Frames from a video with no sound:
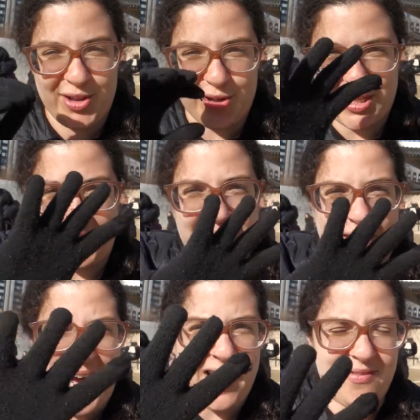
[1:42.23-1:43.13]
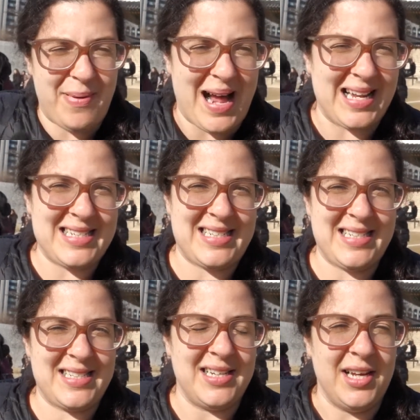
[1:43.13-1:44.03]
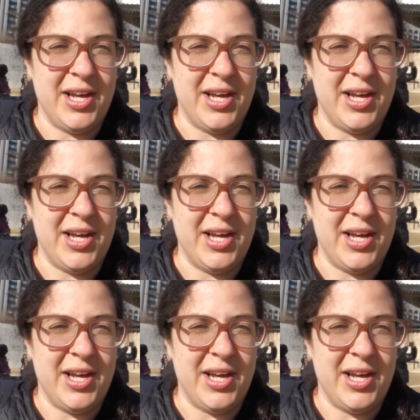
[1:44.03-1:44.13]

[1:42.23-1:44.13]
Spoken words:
There's like 5 palaces.